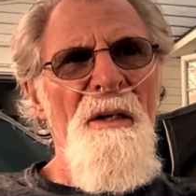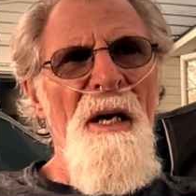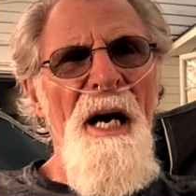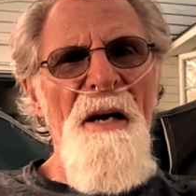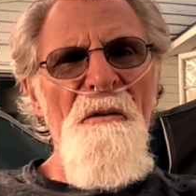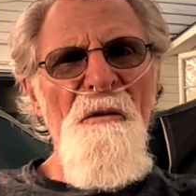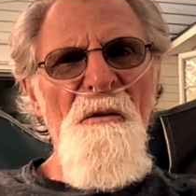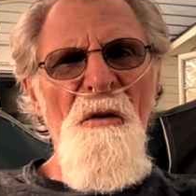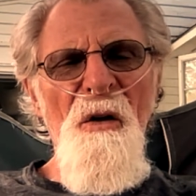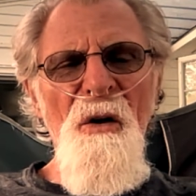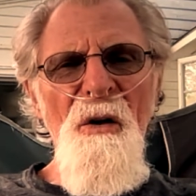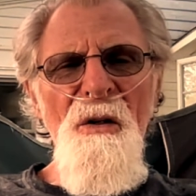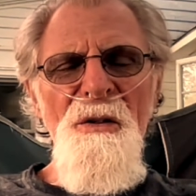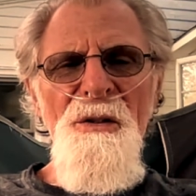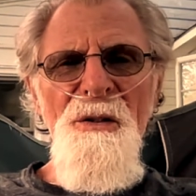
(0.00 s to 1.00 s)
at
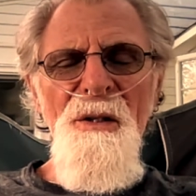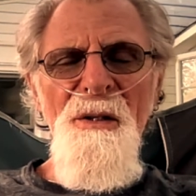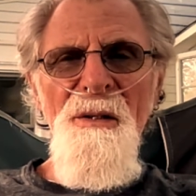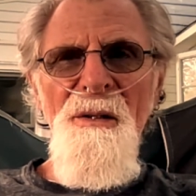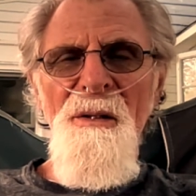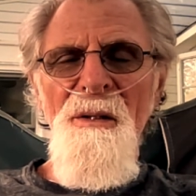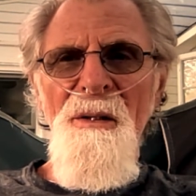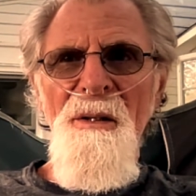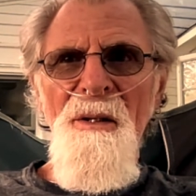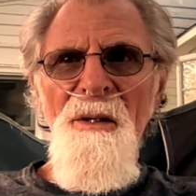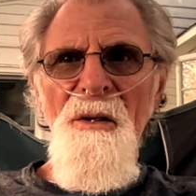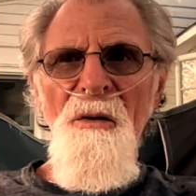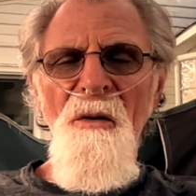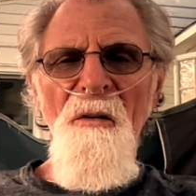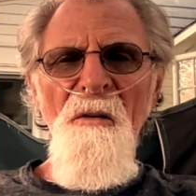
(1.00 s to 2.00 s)
first
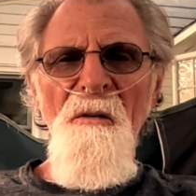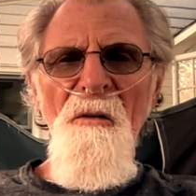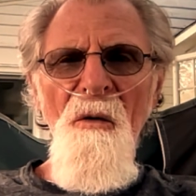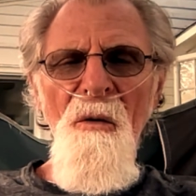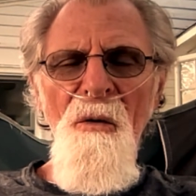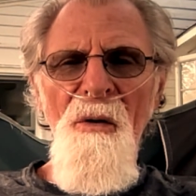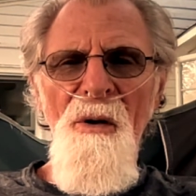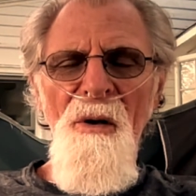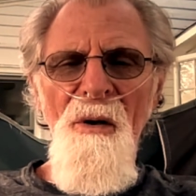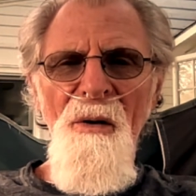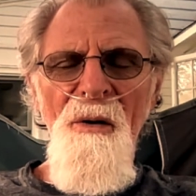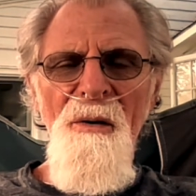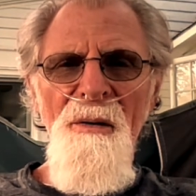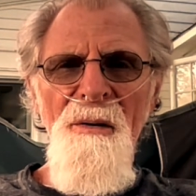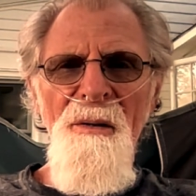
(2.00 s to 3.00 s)
you're a
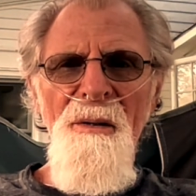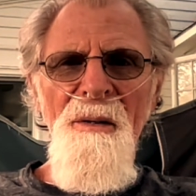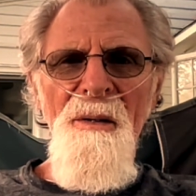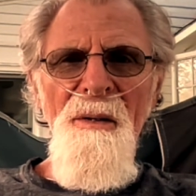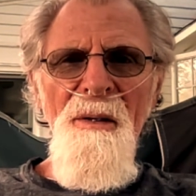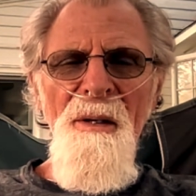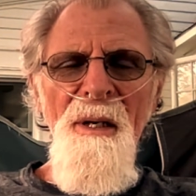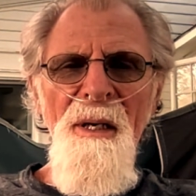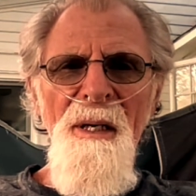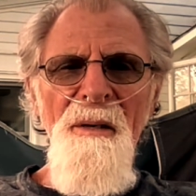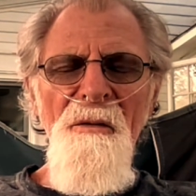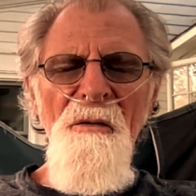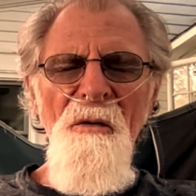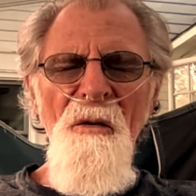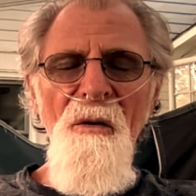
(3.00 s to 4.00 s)
foreigner in
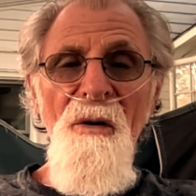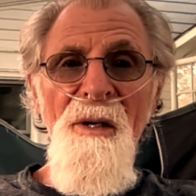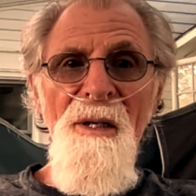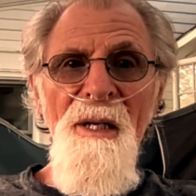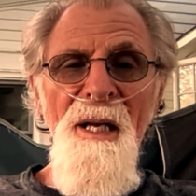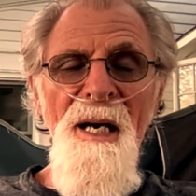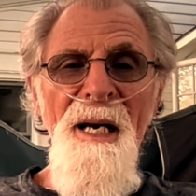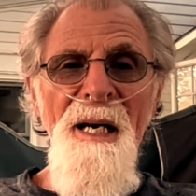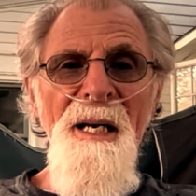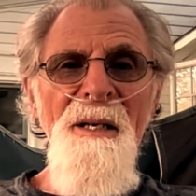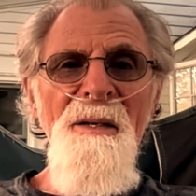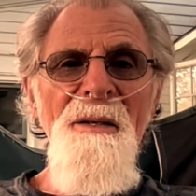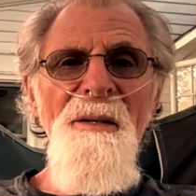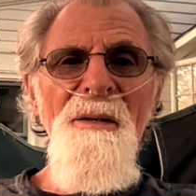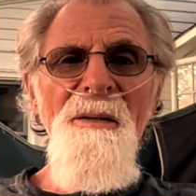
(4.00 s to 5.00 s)
a foreign
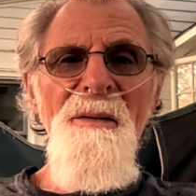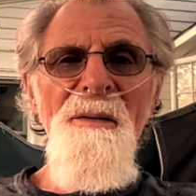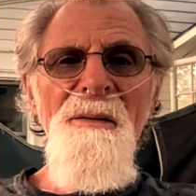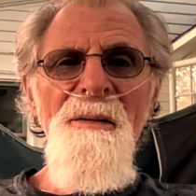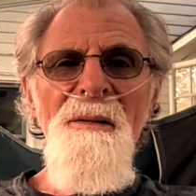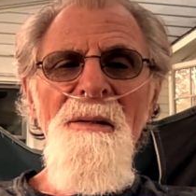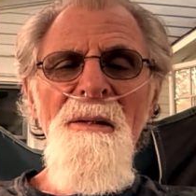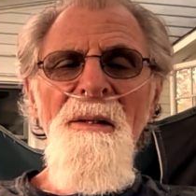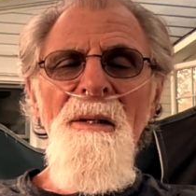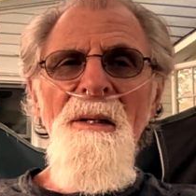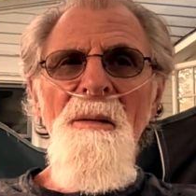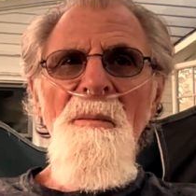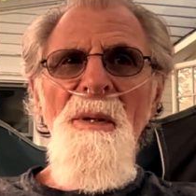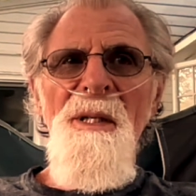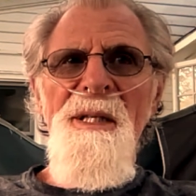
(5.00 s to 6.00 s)
land,
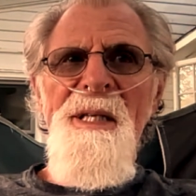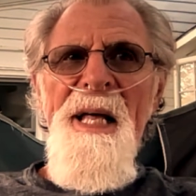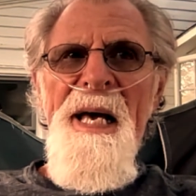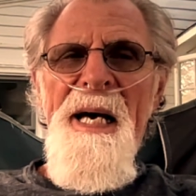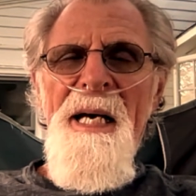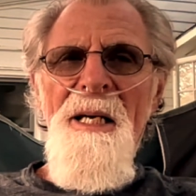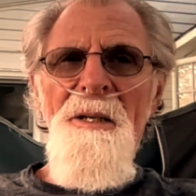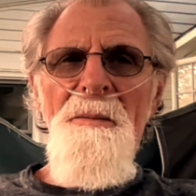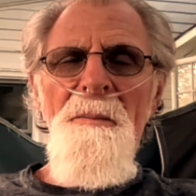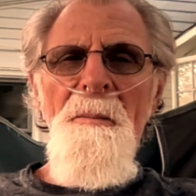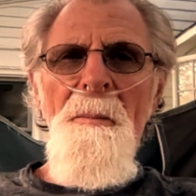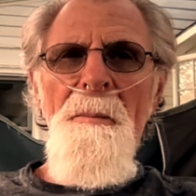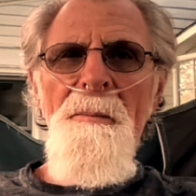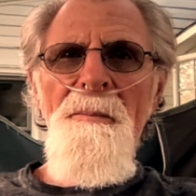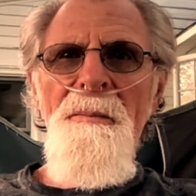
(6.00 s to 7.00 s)
but then
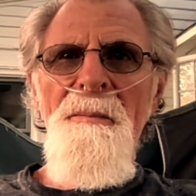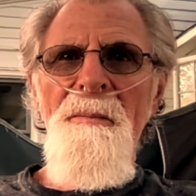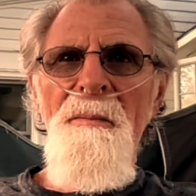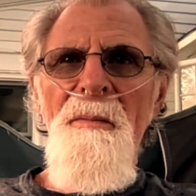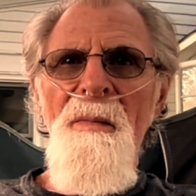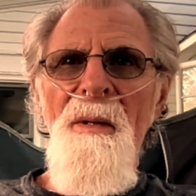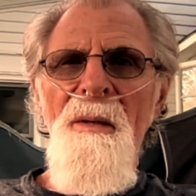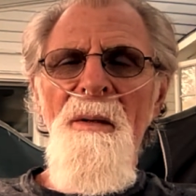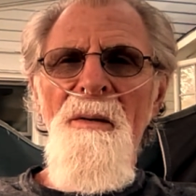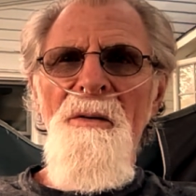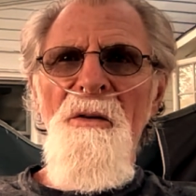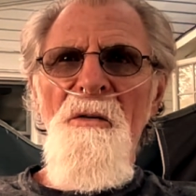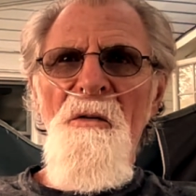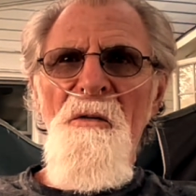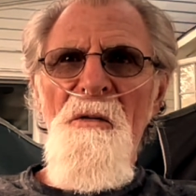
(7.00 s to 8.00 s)

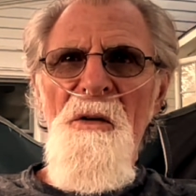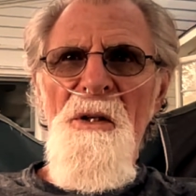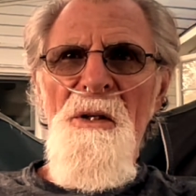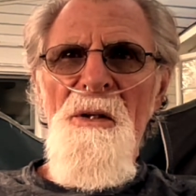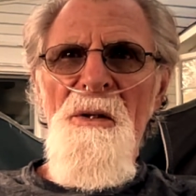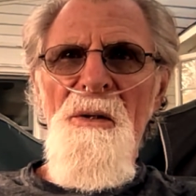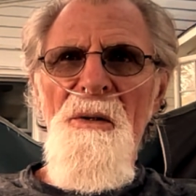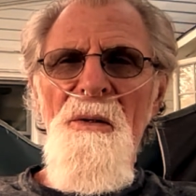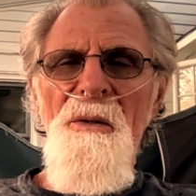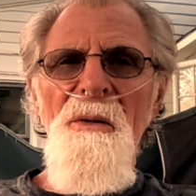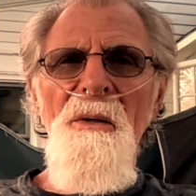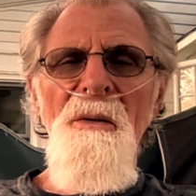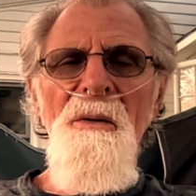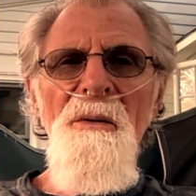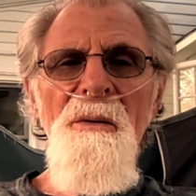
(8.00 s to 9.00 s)
you feel
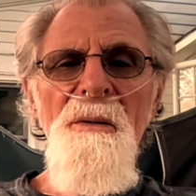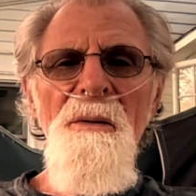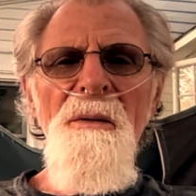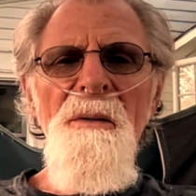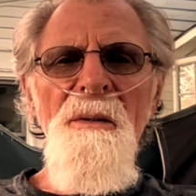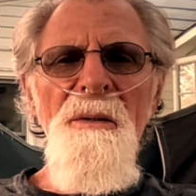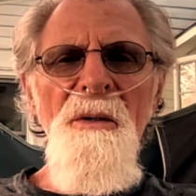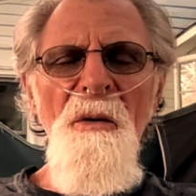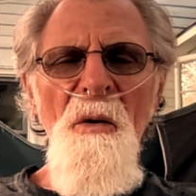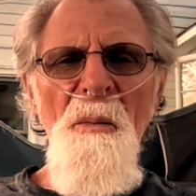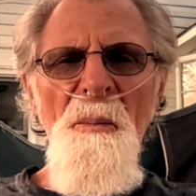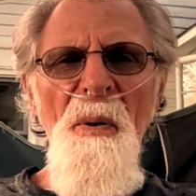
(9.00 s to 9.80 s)
you're a